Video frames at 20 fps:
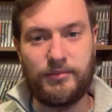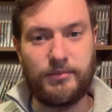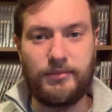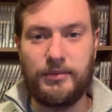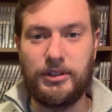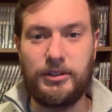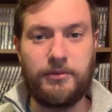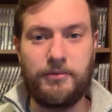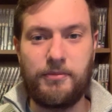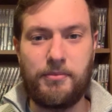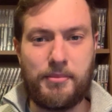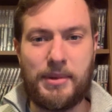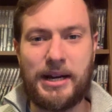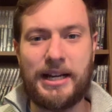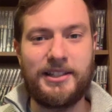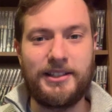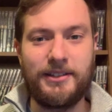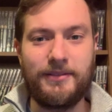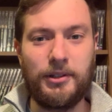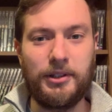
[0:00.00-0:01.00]
sort of
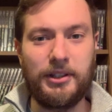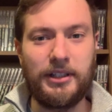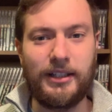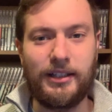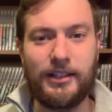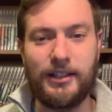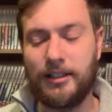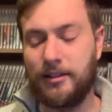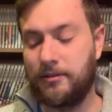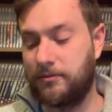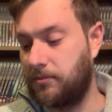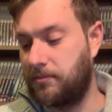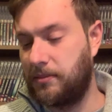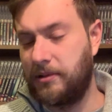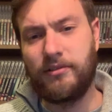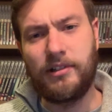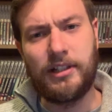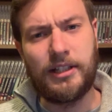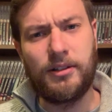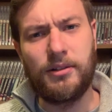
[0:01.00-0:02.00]
massive looking gun would be
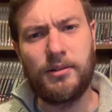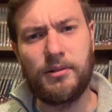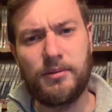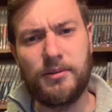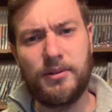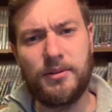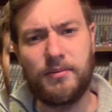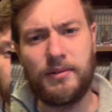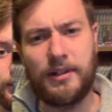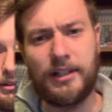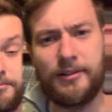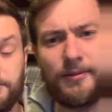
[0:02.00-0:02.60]
really cool as well.